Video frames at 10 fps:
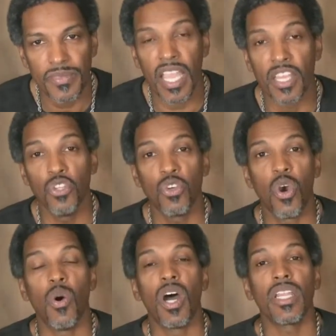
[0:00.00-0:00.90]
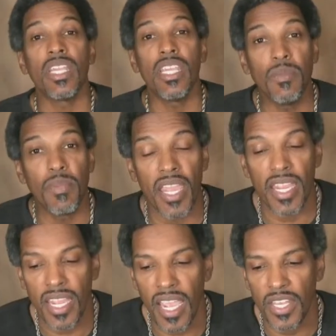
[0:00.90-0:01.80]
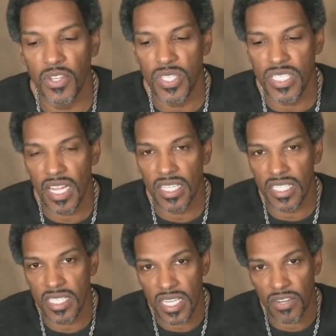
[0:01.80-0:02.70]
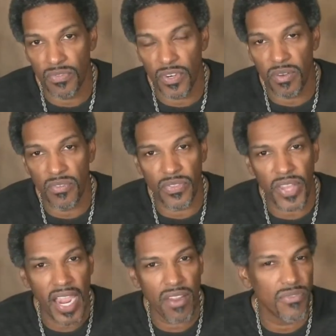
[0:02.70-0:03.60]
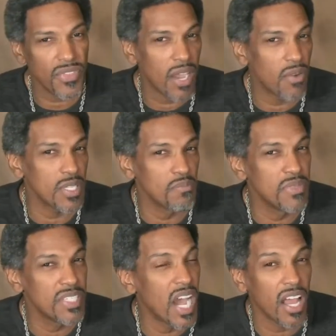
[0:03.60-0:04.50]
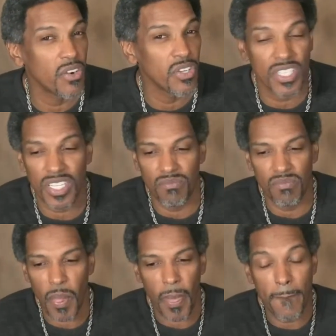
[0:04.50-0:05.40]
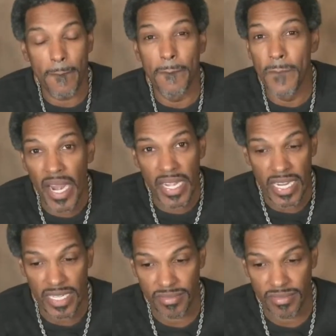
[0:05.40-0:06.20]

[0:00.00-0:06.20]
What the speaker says: and you go on eBay and you sell this thing for $5,000. Just money.